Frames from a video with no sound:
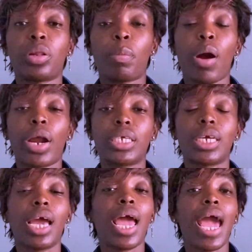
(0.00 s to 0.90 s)
part,
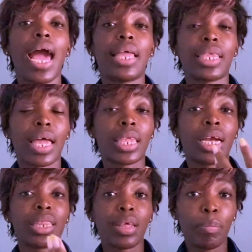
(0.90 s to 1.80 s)
and then
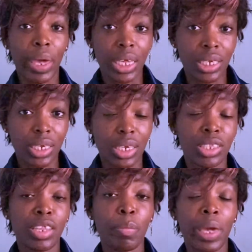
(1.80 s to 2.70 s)
the base.
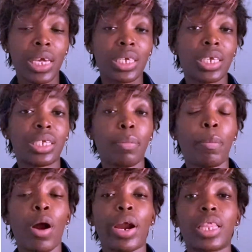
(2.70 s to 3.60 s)
The base is the
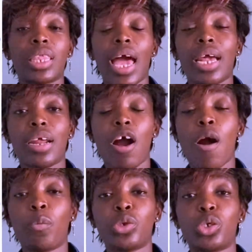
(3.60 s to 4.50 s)
part that,
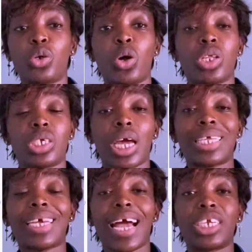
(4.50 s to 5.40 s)

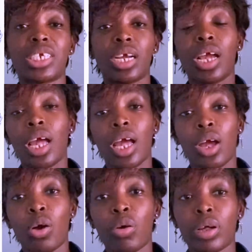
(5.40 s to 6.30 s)
attached,
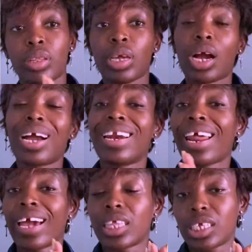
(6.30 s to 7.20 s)
or rather,
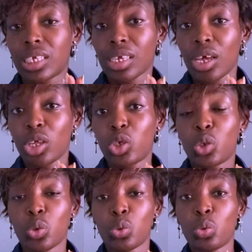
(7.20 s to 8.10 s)
connects
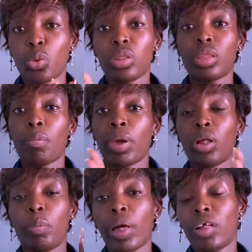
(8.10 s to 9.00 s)
to the male
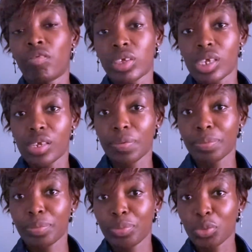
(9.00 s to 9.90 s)
pelvis,
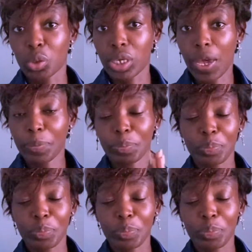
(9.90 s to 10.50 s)
okay?